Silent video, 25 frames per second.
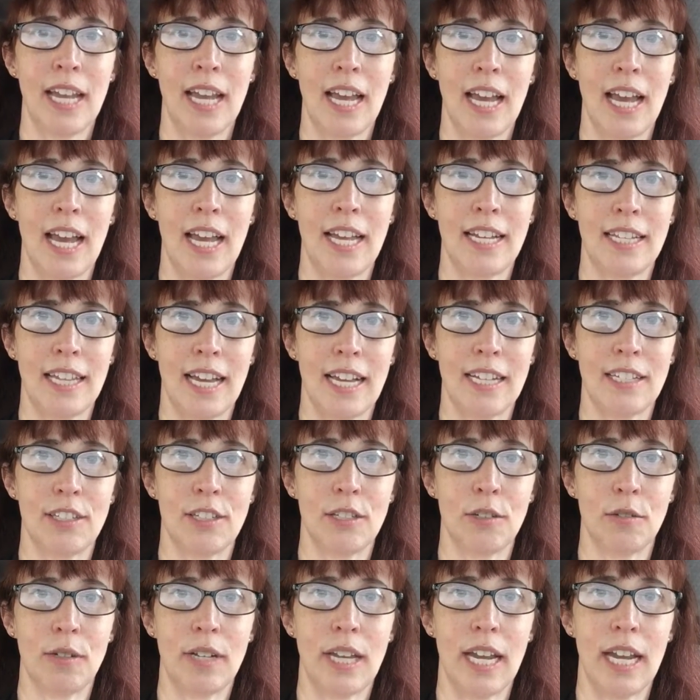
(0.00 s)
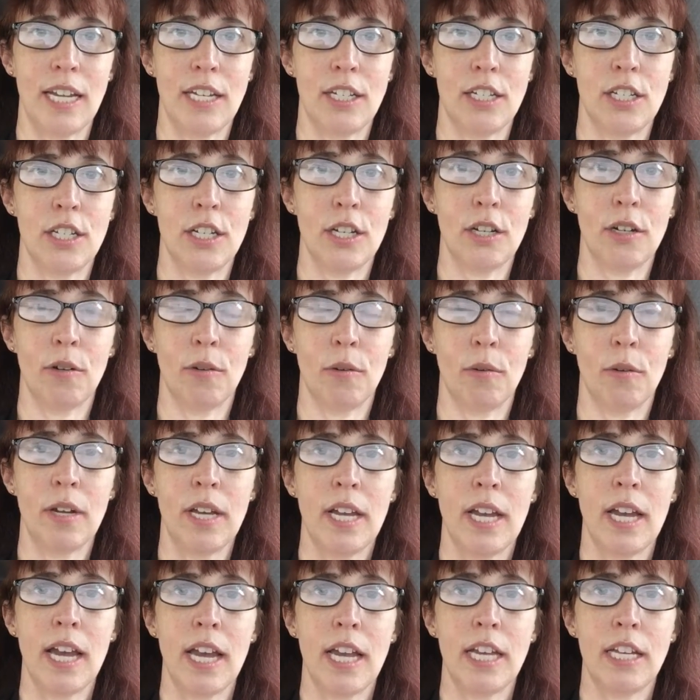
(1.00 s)
And that's okay too.
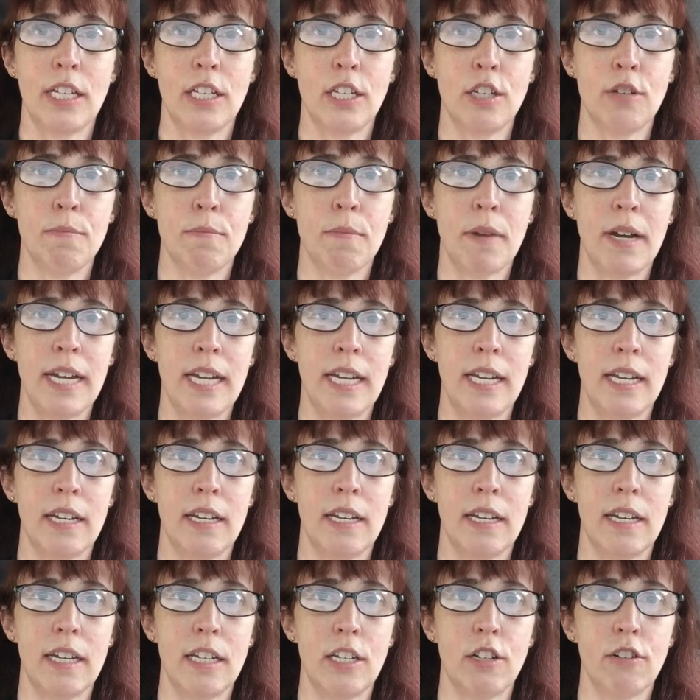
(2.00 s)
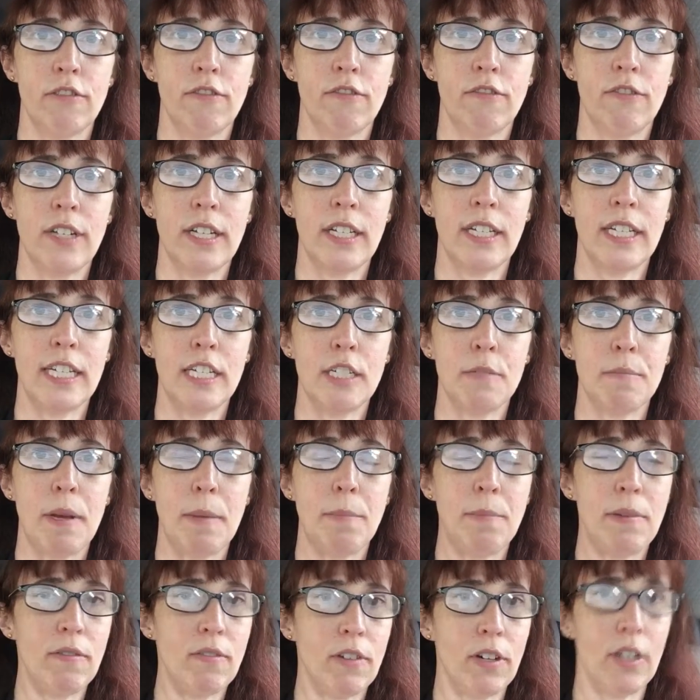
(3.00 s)
Your feelings
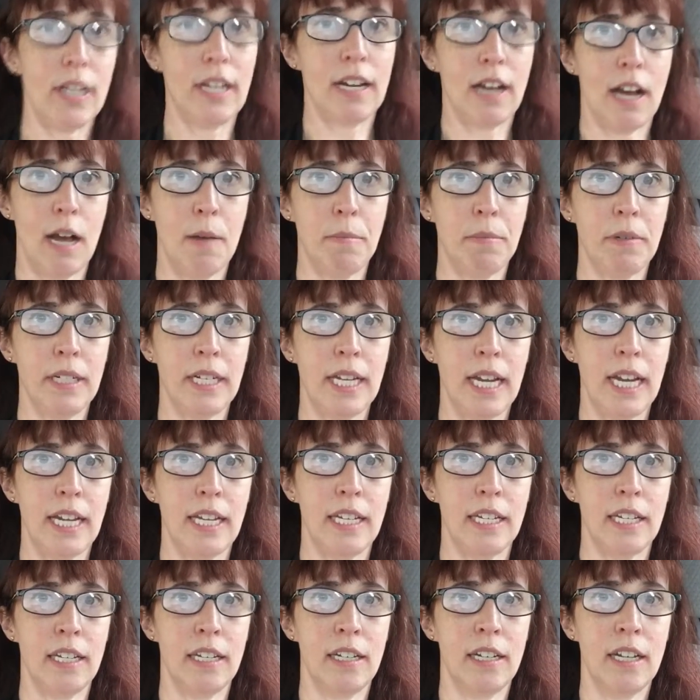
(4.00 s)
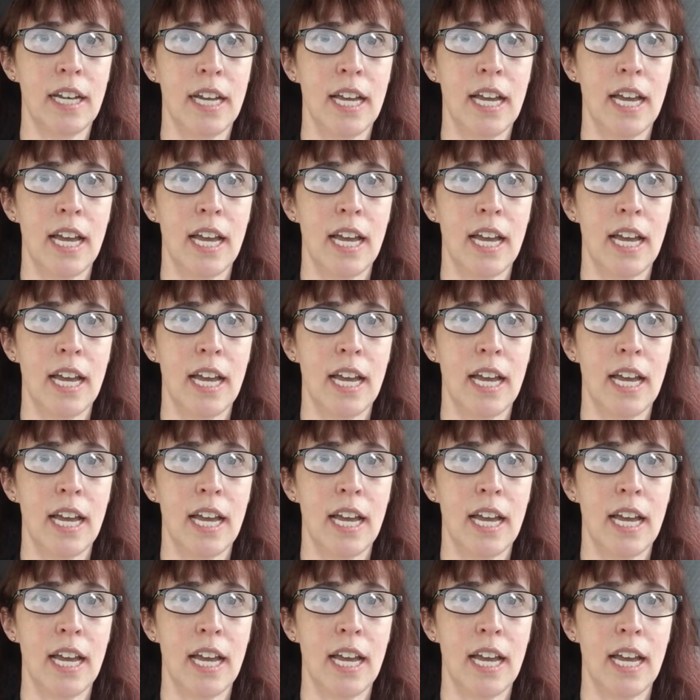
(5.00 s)
might be very complicated,